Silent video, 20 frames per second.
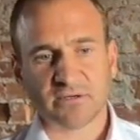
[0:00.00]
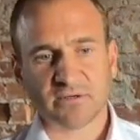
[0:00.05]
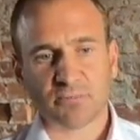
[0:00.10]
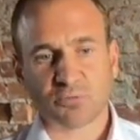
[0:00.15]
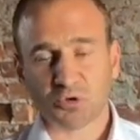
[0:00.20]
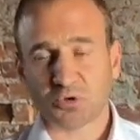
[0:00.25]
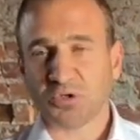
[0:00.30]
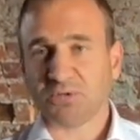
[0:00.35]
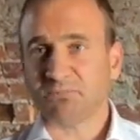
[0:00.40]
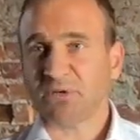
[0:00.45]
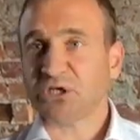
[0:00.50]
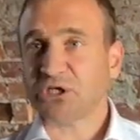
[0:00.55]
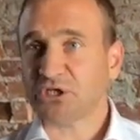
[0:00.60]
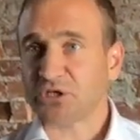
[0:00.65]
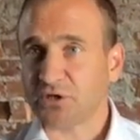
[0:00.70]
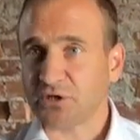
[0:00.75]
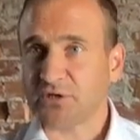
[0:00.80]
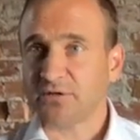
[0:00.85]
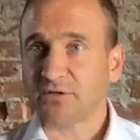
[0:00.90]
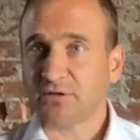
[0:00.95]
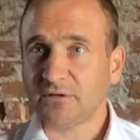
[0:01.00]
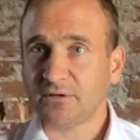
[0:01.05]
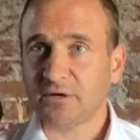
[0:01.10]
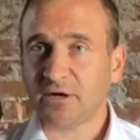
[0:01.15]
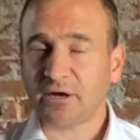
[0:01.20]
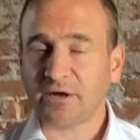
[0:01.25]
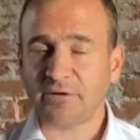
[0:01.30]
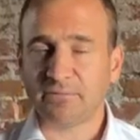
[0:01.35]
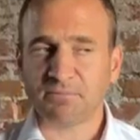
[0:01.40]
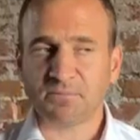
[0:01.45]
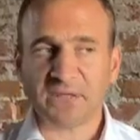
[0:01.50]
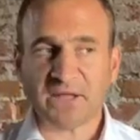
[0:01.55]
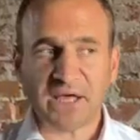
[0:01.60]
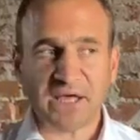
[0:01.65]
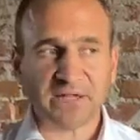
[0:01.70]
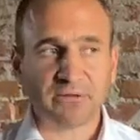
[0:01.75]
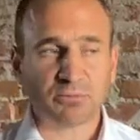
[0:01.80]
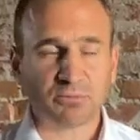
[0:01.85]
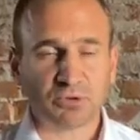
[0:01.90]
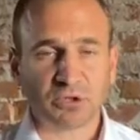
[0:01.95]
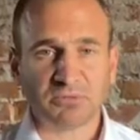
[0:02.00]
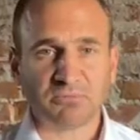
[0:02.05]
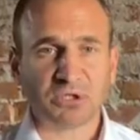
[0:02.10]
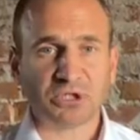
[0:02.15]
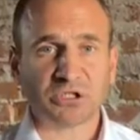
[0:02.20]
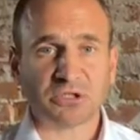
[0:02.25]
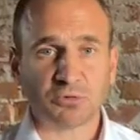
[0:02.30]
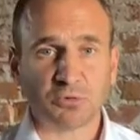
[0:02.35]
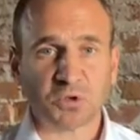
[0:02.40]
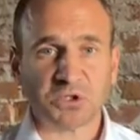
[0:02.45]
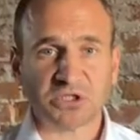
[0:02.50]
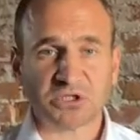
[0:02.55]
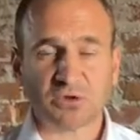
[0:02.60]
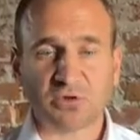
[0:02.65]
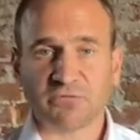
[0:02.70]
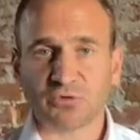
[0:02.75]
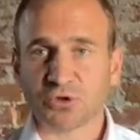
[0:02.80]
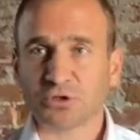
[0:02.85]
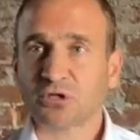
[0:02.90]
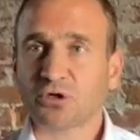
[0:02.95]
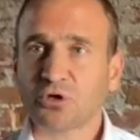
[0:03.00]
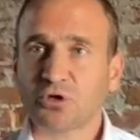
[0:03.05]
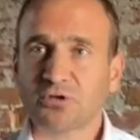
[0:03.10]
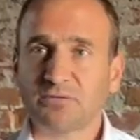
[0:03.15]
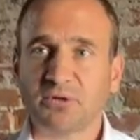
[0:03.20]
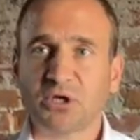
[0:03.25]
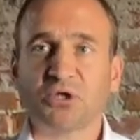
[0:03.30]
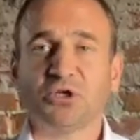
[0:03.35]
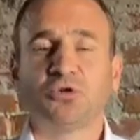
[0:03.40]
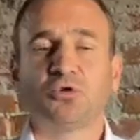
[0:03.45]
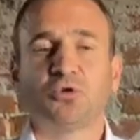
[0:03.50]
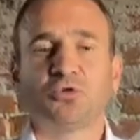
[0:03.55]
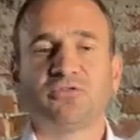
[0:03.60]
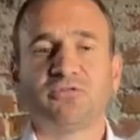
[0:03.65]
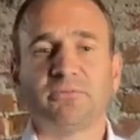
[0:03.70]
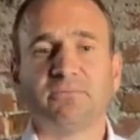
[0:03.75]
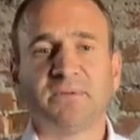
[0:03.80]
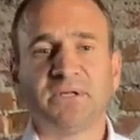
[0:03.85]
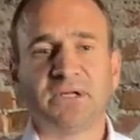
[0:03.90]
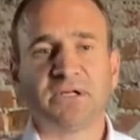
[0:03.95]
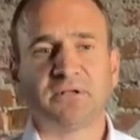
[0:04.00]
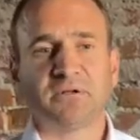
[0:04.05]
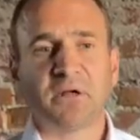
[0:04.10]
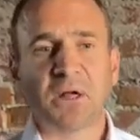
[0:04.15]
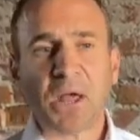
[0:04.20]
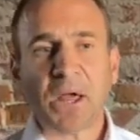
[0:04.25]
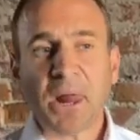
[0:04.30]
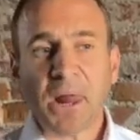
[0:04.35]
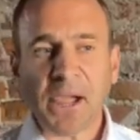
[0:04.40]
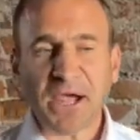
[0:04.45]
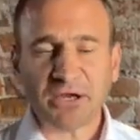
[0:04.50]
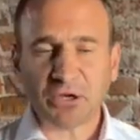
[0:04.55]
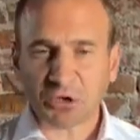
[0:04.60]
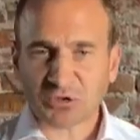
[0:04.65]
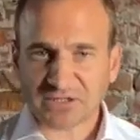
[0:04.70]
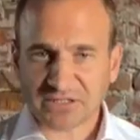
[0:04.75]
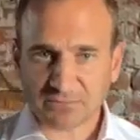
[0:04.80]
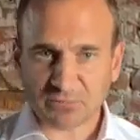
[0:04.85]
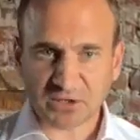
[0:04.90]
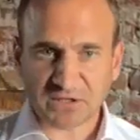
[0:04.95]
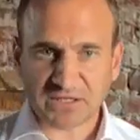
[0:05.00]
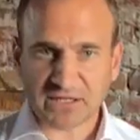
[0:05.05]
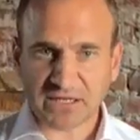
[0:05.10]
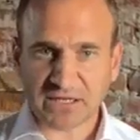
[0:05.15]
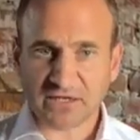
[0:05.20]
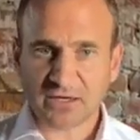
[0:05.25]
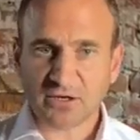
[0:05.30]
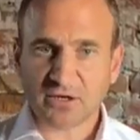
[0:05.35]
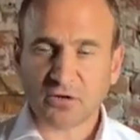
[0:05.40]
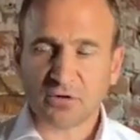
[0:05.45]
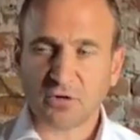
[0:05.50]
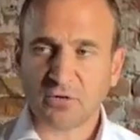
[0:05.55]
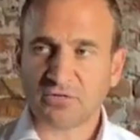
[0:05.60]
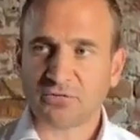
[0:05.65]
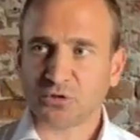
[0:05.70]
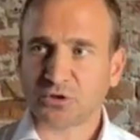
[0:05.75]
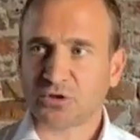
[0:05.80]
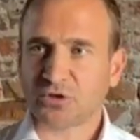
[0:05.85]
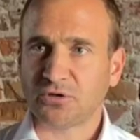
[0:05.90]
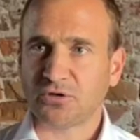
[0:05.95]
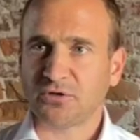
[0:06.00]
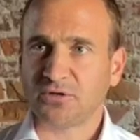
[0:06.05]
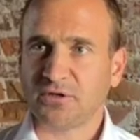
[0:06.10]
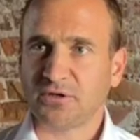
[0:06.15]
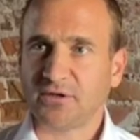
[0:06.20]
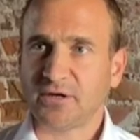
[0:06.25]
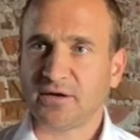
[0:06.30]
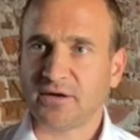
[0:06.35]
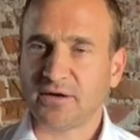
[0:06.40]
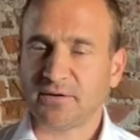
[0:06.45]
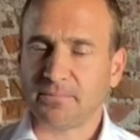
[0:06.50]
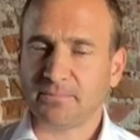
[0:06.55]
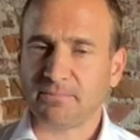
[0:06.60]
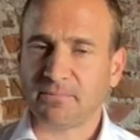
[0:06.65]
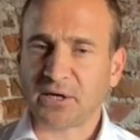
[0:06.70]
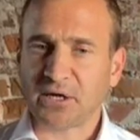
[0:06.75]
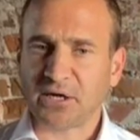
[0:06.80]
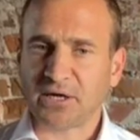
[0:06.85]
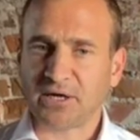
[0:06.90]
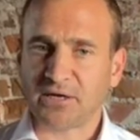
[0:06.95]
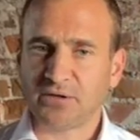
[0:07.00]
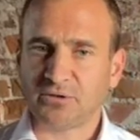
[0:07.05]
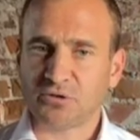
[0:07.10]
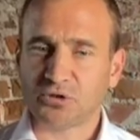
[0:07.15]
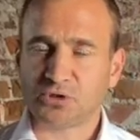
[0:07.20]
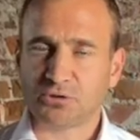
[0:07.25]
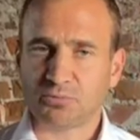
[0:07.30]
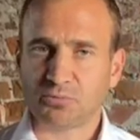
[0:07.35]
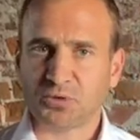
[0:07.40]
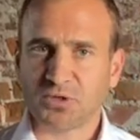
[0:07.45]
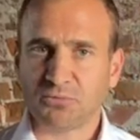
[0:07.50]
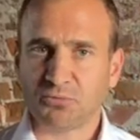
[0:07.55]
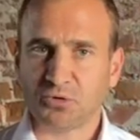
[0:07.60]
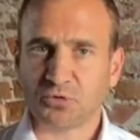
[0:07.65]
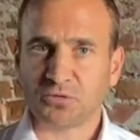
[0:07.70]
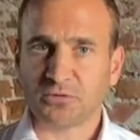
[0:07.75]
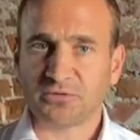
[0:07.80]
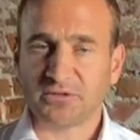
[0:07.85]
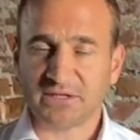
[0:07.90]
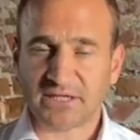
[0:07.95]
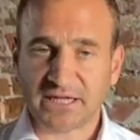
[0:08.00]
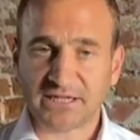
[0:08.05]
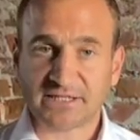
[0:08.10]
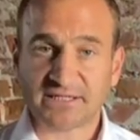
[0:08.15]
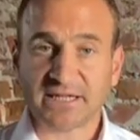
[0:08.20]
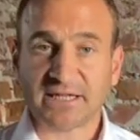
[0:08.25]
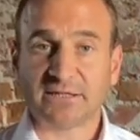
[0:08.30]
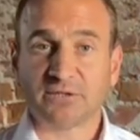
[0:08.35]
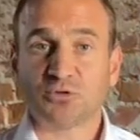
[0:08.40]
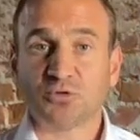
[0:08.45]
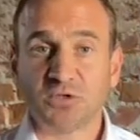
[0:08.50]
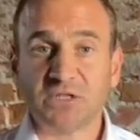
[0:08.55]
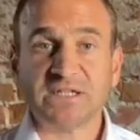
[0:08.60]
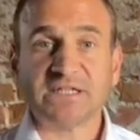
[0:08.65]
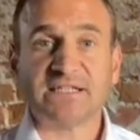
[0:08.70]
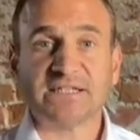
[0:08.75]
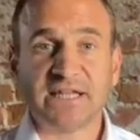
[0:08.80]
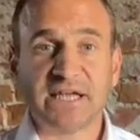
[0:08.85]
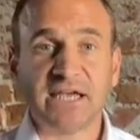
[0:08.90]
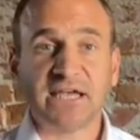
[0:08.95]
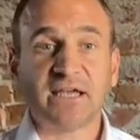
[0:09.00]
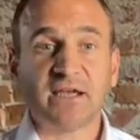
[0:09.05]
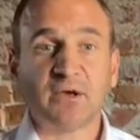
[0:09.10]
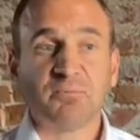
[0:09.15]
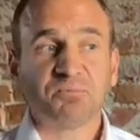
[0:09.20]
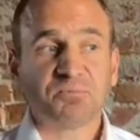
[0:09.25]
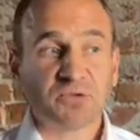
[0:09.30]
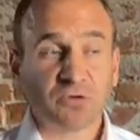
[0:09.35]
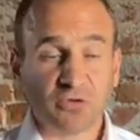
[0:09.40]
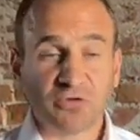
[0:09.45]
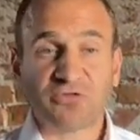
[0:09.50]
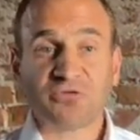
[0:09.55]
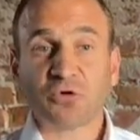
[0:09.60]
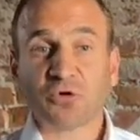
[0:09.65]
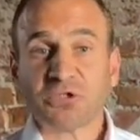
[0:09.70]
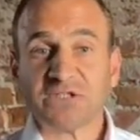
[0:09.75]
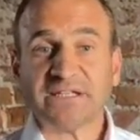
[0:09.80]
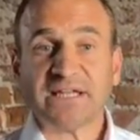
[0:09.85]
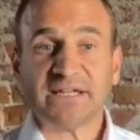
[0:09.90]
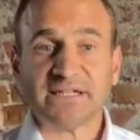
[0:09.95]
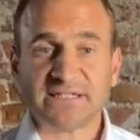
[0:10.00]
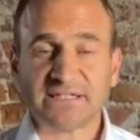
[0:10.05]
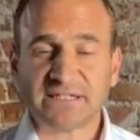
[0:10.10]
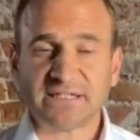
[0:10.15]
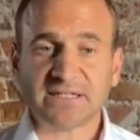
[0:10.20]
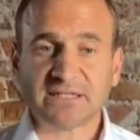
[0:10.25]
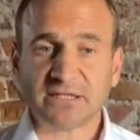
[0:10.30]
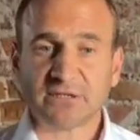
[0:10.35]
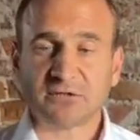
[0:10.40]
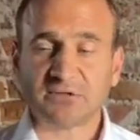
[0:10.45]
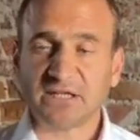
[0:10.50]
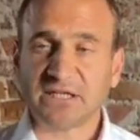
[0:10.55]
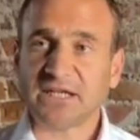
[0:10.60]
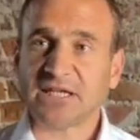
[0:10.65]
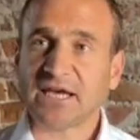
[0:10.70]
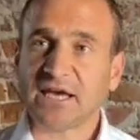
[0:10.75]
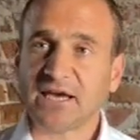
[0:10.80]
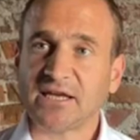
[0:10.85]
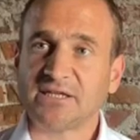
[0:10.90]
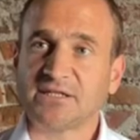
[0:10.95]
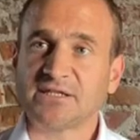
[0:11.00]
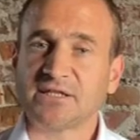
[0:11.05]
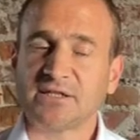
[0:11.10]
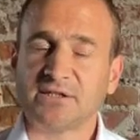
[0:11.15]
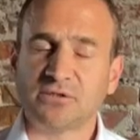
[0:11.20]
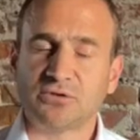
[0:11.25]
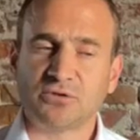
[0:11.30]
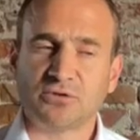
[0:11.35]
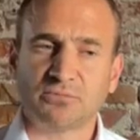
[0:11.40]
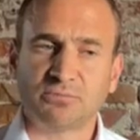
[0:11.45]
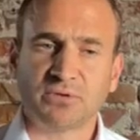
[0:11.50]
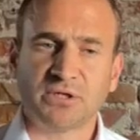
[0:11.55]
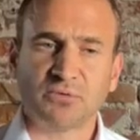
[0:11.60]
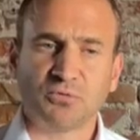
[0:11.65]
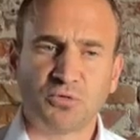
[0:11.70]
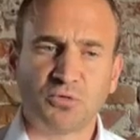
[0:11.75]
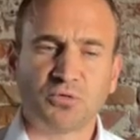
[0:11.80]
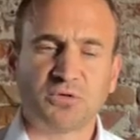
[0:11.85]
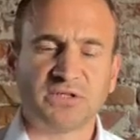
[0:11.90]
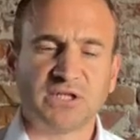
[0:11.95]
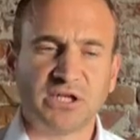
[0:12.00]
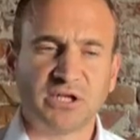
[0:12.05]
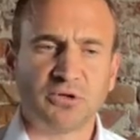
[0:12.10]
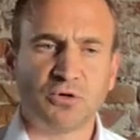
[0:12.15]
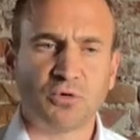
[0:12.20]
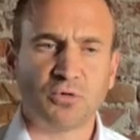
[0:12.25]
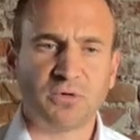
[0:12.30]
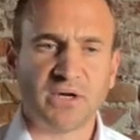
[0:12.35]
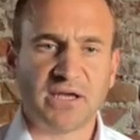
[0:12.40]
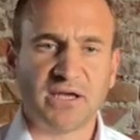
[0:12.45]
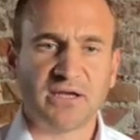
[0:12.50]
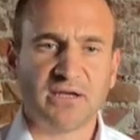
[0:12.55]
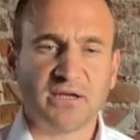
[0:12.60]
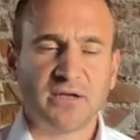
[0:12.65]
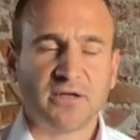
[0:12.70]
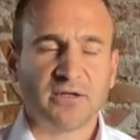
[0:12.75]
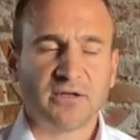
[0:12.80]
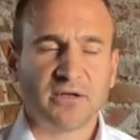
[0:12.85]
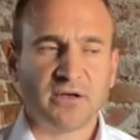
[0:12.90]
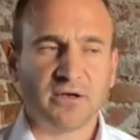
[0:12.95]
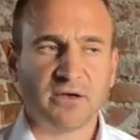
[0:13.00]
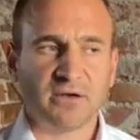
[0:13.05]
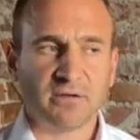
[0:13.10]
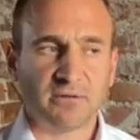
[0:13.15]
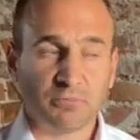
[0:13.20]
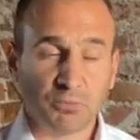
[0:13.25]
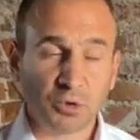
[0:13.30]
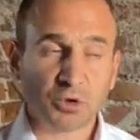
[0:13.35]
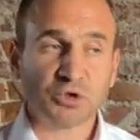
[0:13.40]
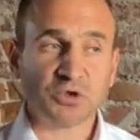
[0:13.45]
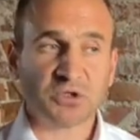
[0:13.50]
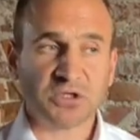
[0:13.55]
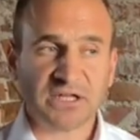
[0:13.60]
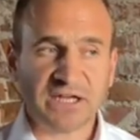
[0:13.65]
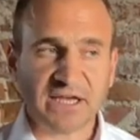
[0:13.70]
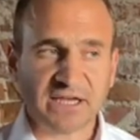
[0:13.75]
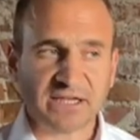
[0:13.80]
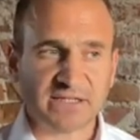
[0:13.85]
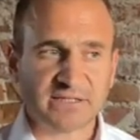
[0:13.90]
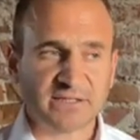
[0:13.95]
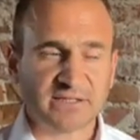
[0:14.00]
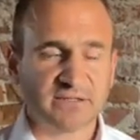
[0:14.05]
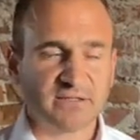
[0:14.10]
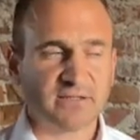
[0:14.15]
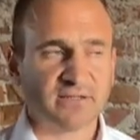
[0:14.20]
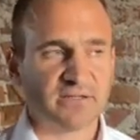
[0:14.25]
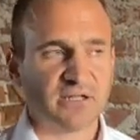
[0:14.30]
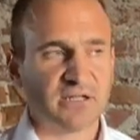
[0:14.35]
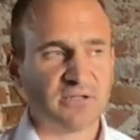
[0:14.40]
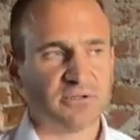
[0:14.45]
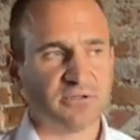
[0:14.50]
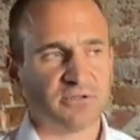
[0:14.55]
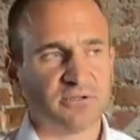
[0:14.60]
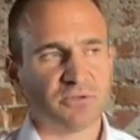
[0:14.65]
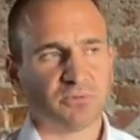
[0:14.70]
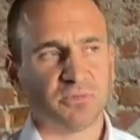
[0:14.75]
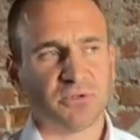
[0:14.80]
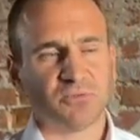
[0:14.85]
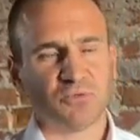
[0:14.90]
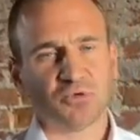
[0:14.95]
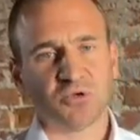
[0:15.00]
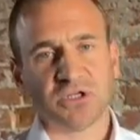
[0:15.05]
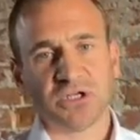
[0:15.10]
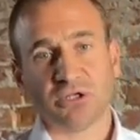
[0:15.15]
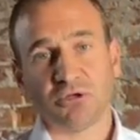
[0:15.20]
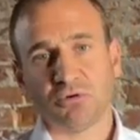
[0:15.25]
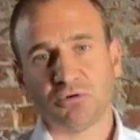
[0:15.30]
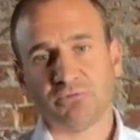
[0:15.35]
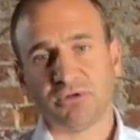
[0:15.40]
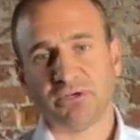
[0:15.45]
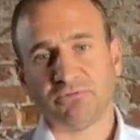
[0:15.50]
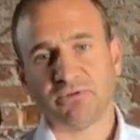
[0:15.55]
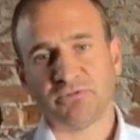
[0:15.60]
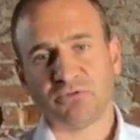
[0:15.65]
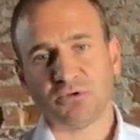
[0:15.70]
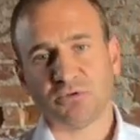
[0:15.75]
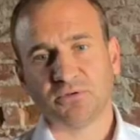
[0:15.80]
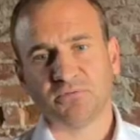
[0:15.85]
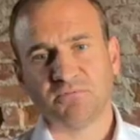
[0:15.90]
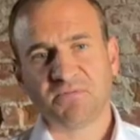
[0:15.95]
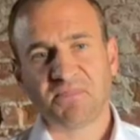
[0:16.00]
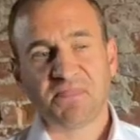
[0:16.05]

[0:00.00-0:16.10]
prohibition, and the prohibition was overturned by the Court of Appeal and ultimately overturned by the Supreme Court. That's to this day the first and still the only case that the Supreme Court in Norway, the merger case that the Supreme Court in Norway reviewed.